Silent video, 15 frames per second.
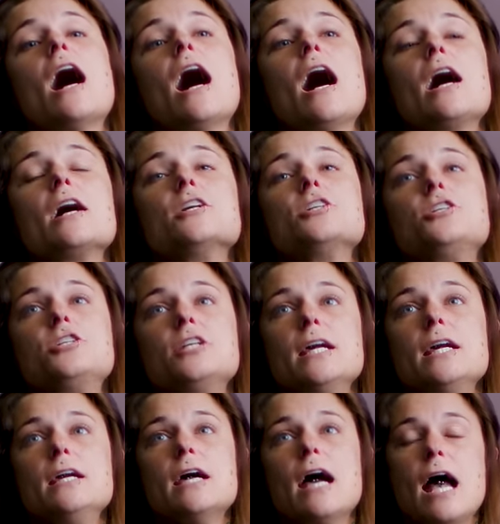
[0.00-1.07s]

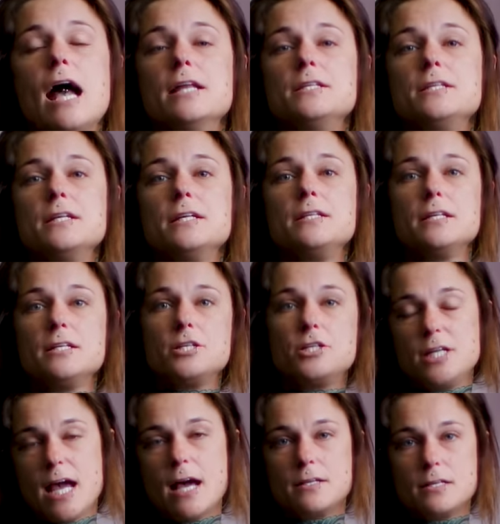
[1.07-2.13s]
Your mom lost you?
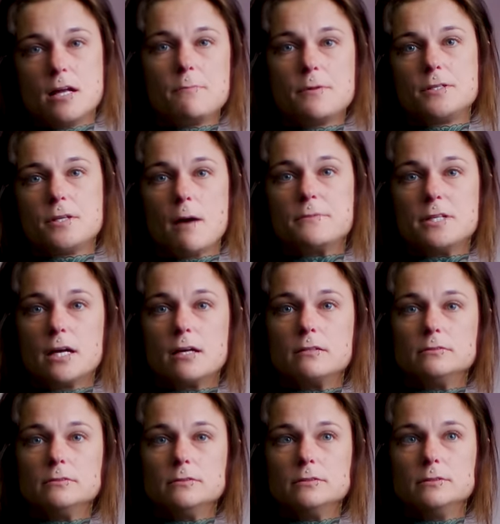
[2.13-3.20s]
She ended up
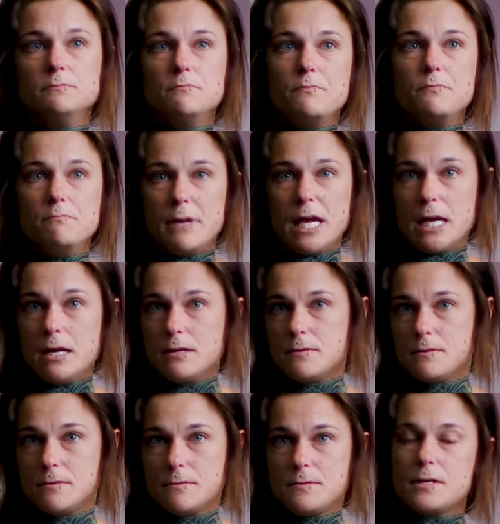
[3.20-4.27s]
adopting me
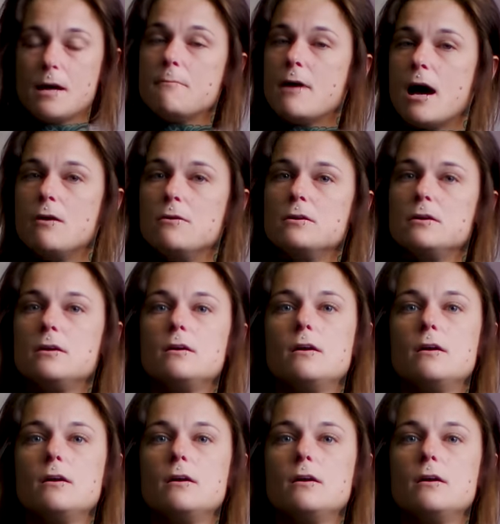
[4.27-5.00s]
somehow.